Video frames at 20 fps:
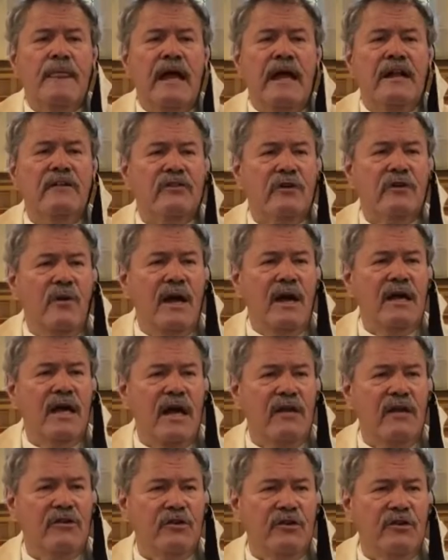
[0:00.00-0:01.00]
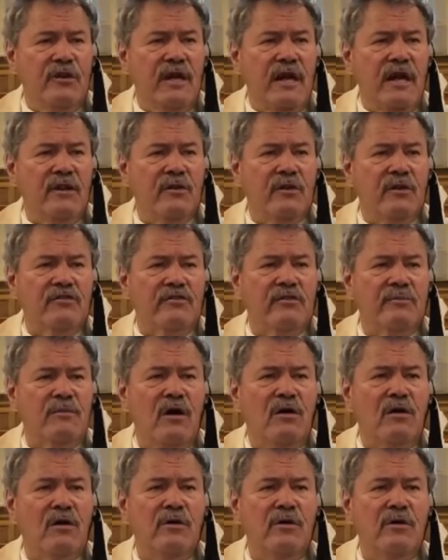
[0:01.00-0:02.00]
And so I gathered together a
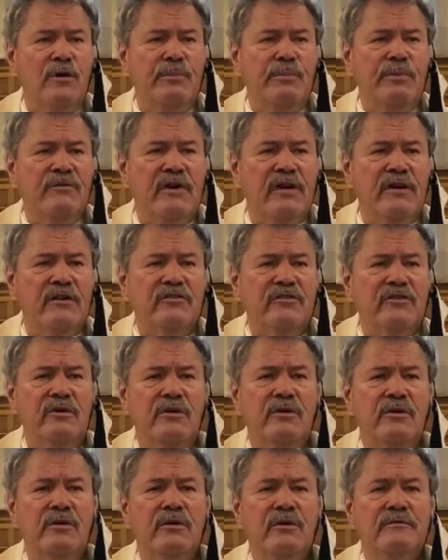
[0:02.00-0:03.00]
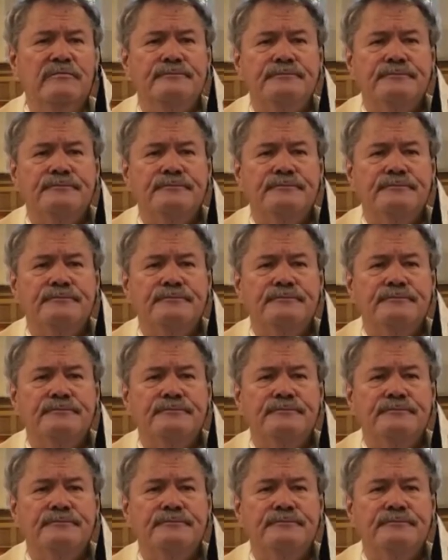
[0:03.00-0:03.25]
small group of us who